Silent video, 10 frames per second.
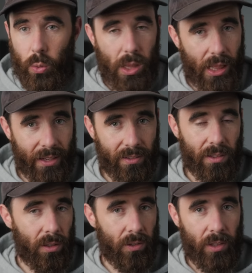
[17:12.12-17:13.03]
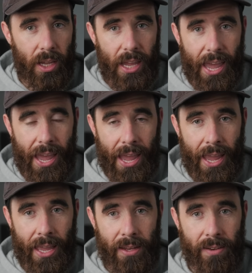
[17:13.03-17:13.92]
with lenses
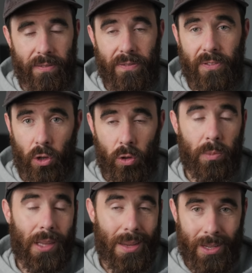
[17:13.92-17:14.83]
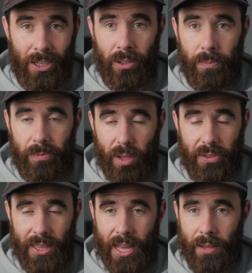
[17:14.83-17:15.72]
and film, light meter, stuff
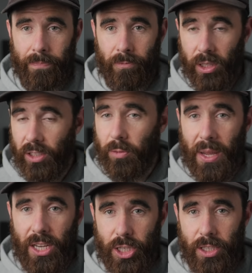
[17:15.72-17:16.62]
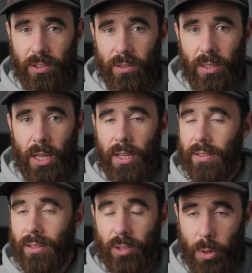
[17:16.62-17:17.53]
like that. Really spacious,
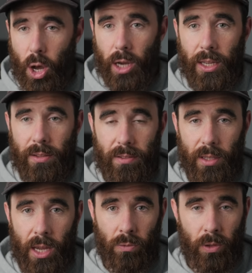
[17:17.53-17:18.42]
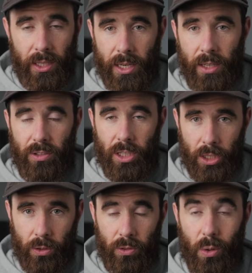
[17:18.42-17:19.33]
tons of pockets, really nice to
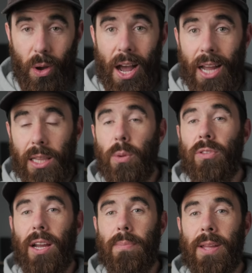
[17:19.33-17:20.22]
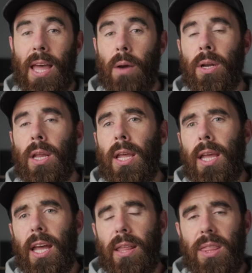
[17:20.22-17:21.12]
use. So highly would recommend that one.
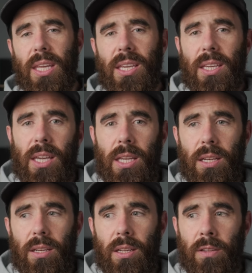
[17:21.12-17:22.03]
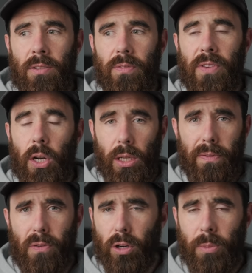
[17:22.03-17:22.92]
And I think it is fairly
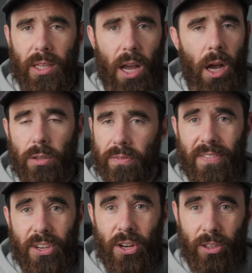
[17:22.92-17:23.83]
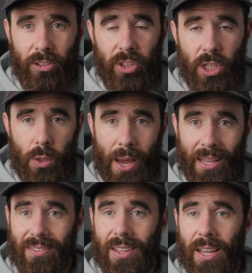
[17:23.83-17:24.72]
affordable, like $150
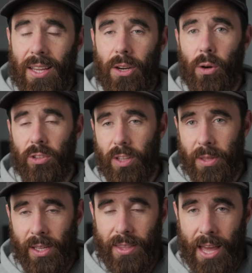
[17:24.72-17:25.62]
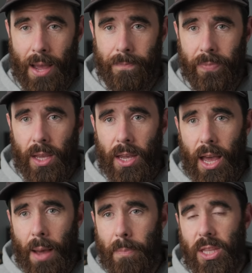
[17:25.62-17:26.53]
US or something like that.
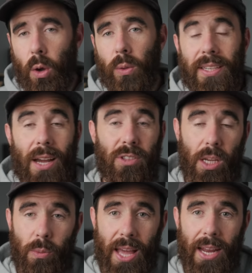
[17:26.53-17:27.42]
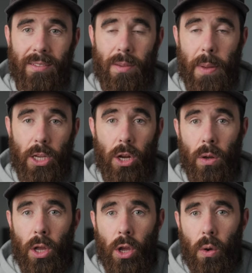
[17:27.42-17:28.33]
But the only downside with that is depending
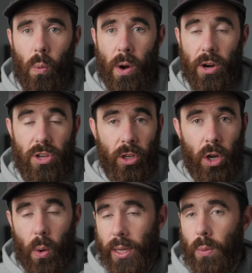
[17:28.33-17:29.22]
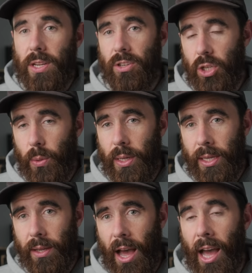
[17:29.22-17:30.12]
on where you're going and what you're
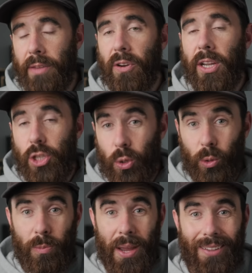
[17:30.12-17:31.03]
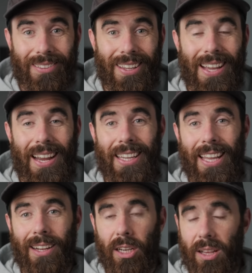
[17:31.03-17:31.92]
doing, I find shoulder bags can kind of
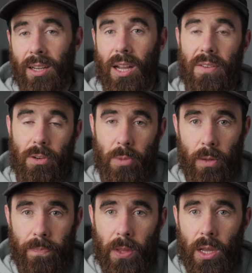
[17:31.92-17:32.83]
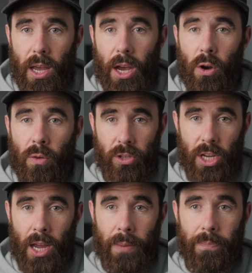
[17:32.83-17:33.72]
get a little uncomfortable over
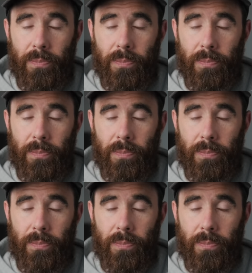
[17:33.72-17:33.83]
time.